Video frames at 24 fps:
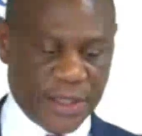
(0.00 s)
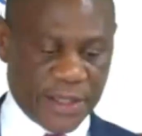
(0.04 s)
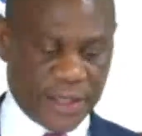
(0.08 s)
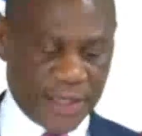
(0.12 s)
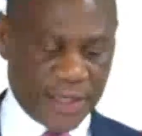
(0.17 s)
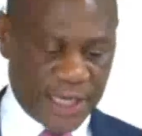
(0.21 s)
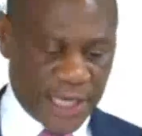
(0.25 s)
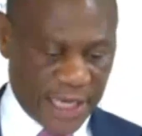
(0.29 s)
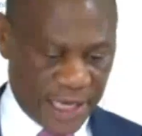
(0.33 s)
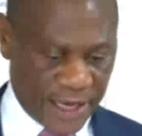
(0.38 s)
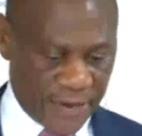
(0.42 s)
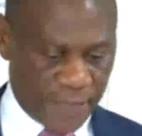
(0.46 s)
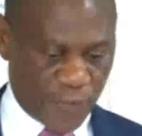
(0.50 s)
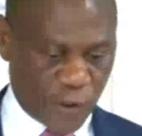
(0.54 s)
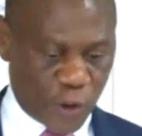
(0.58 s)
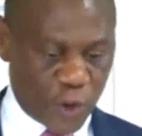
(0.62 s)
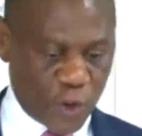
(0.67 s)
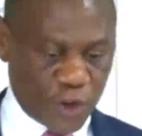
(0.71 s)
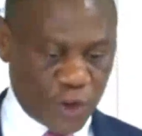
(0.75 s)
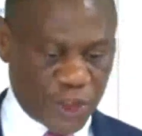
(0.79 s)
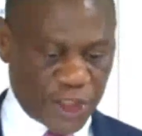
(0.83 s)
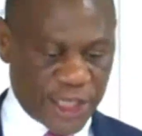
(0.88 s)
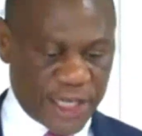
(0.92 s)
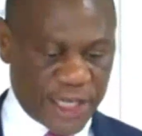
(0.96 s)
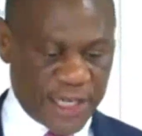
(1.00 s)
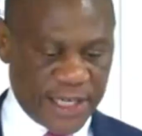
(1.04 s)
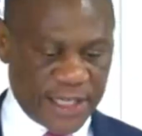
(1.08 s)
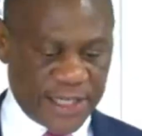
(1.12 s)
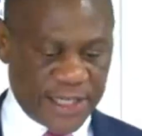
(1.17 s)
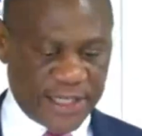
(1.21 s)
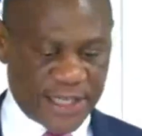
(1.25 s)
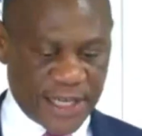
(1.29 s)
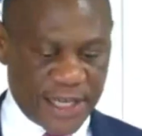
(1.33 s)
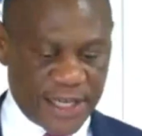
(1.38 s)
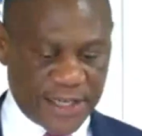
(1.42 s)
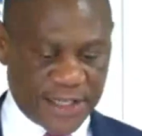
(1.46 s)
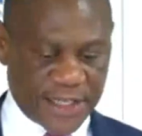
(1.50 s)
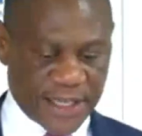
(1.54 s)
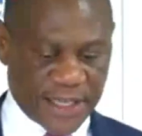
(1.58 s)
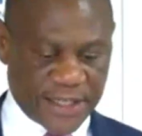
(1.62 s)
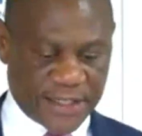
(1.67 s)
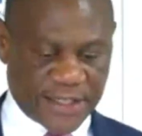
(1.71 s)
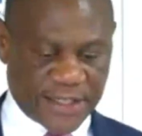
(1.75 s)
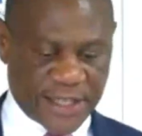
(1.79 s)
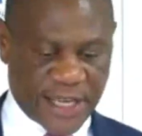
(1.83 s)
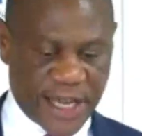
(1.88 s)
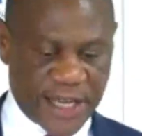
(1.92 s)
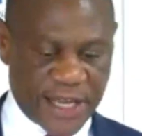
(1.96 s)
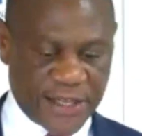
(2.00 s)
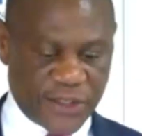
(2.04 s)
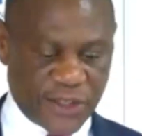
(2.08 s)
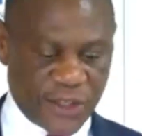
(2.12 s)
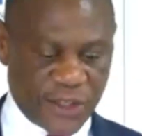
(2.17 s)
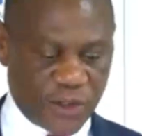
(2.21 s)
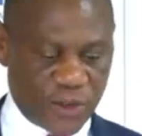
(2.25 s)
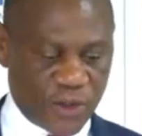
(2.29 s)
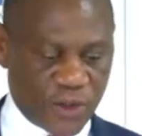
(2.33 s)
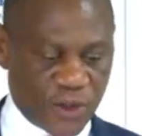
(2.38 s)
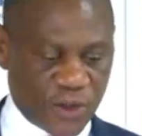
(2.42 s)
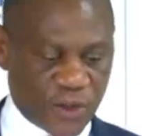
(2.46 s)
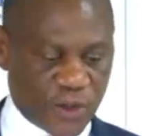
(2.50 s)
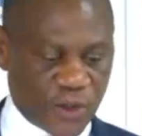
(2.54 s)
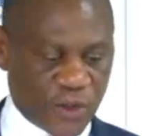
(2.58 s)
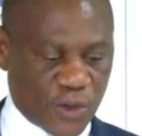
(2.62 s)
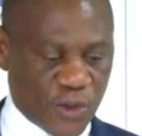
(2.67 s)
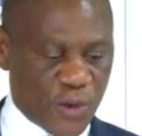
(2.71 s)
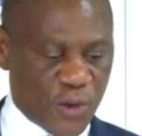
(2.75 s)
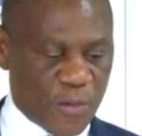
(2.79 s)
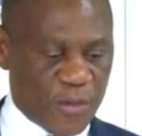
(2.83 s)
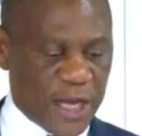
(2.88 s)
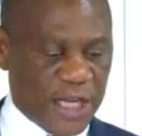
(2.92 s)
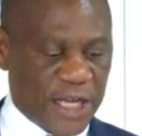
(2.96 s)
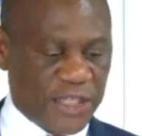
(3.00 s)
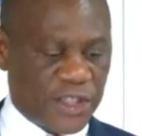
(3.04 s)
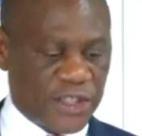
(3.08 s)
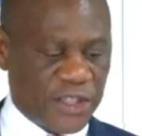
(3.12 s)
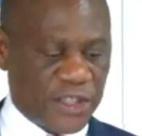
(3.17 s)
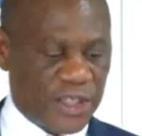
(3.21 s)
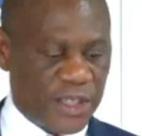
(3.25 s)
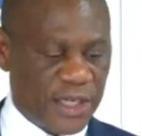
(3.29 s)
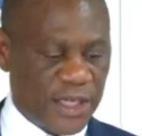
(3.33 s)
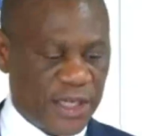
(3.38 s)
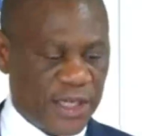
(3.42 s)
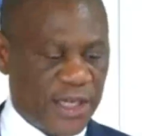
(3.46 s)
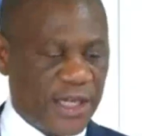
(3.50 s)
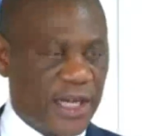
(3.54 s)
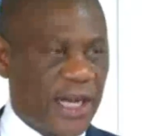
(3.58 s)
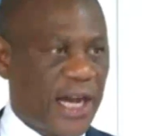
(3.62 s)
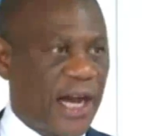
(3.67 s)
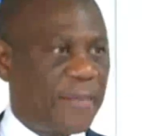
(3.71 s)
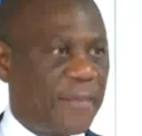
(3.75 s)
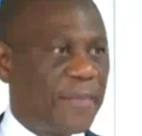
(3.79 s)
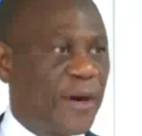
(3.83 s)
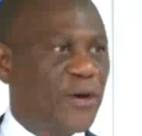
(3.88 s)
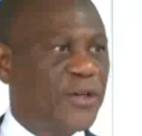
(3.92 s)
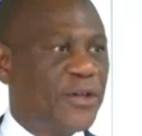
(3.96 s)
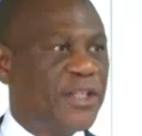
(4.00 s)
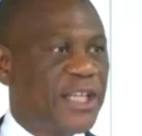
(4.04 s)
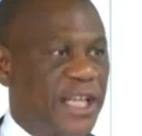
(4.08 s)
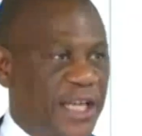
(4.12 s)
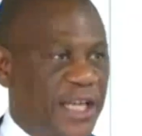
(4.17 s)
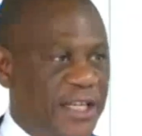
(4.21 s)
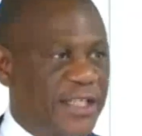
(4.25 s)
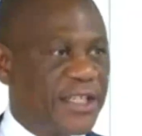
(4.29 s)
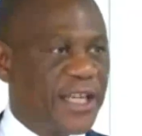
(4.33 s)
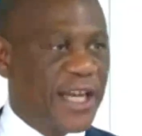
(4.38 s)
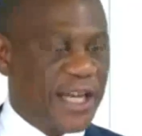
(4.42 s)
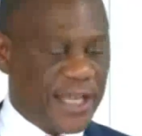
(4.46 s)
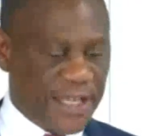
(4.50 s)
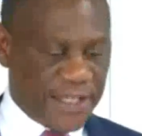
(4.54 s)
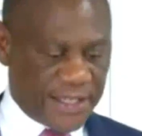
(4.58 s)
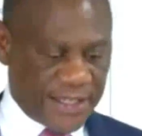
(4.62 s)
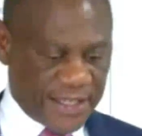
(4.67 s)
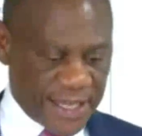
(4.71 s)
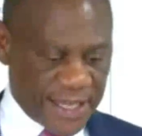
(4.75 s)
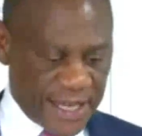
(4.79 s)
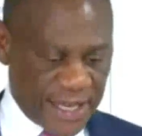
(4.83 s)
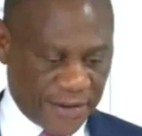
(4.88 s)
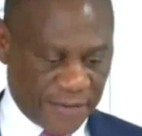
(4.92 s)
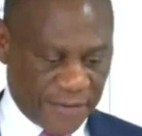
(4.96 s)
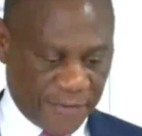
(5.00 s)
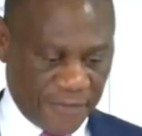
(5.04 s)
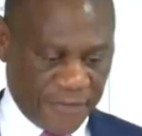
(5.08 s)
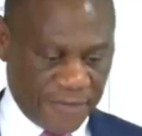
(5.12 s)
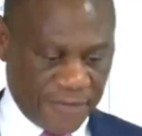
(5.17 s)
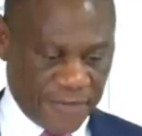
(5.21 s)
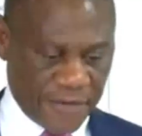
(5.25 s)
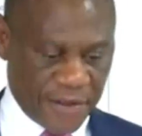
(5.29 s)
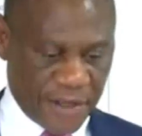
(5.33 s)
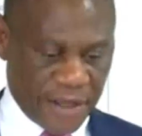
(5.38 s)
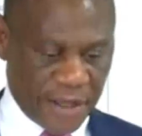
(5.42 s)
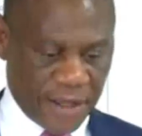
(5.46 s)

the revolution in data science is not so much about data itself,